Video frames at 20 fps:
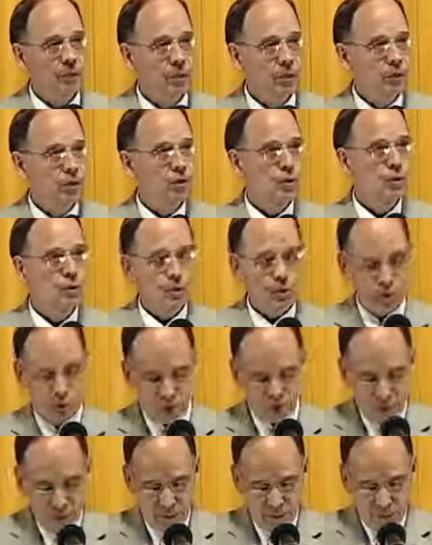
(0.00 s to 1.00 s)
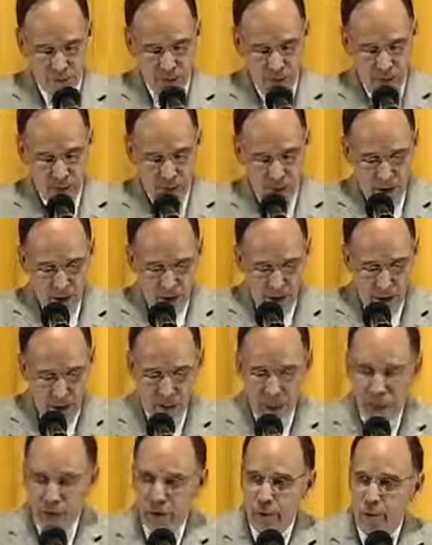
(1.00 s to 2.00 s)
principles
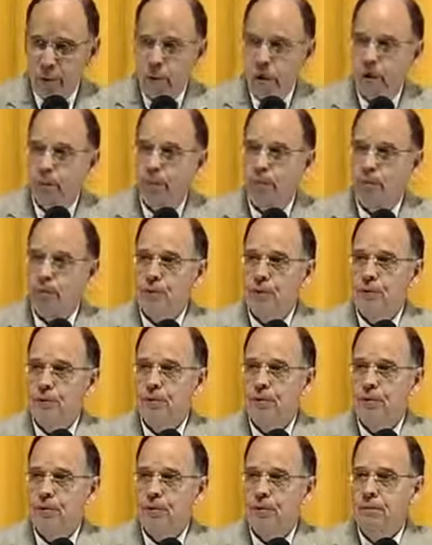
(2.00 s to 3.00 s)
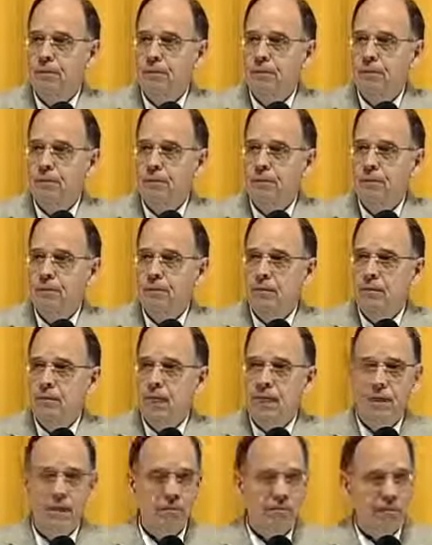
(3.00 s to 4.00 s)
about the purpose
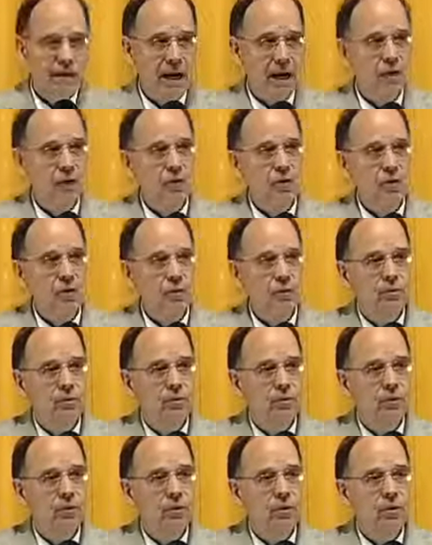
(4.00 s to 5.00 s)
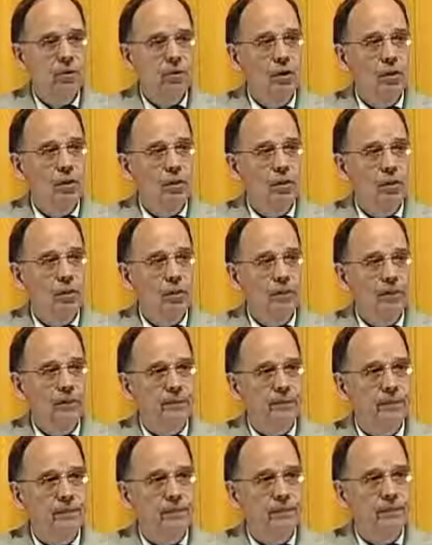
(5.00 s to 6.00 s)
and the value of
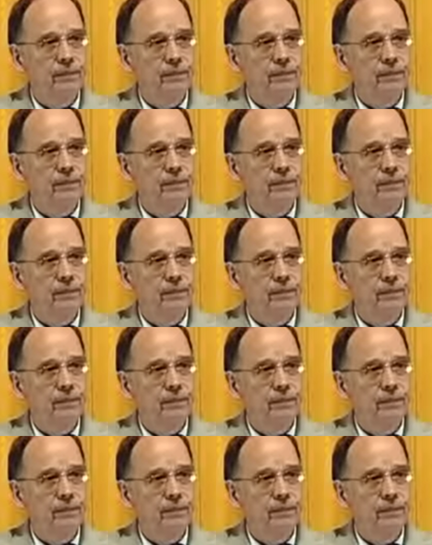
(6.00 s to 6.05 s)
women.